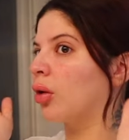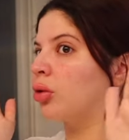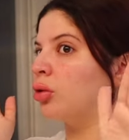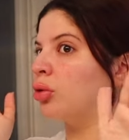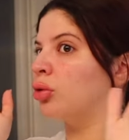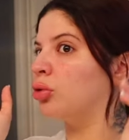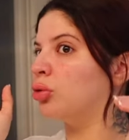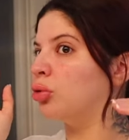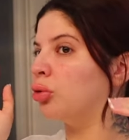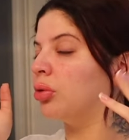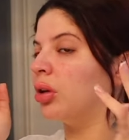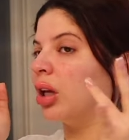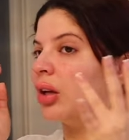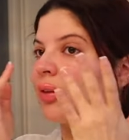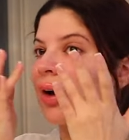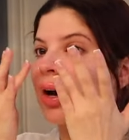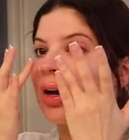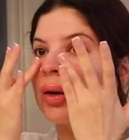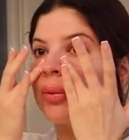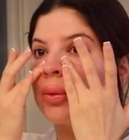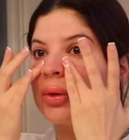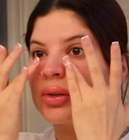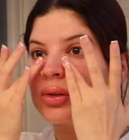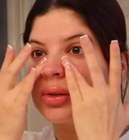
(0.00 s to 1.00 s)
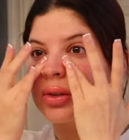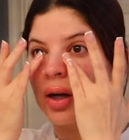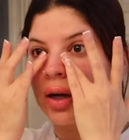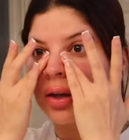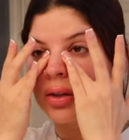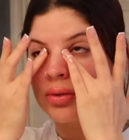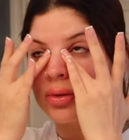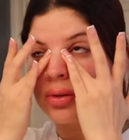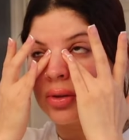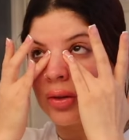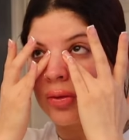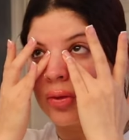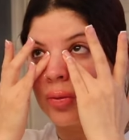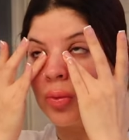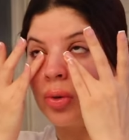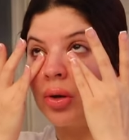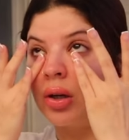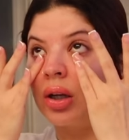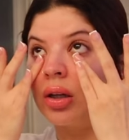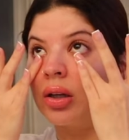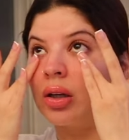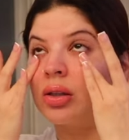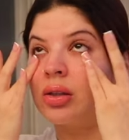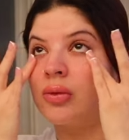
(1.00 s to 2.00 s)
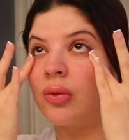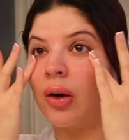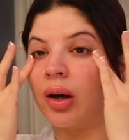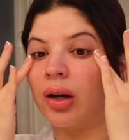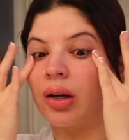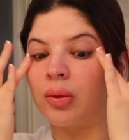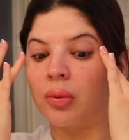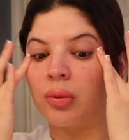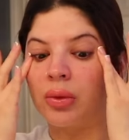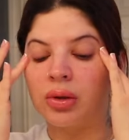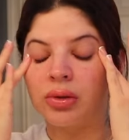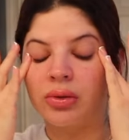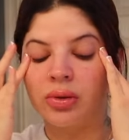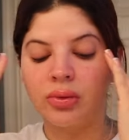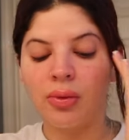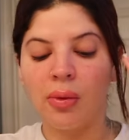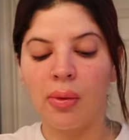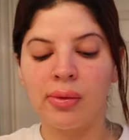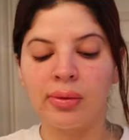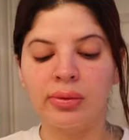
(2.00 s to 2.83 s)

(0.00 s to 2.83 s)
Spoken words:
you do need vitamins, guys. Everybody needs vitamins.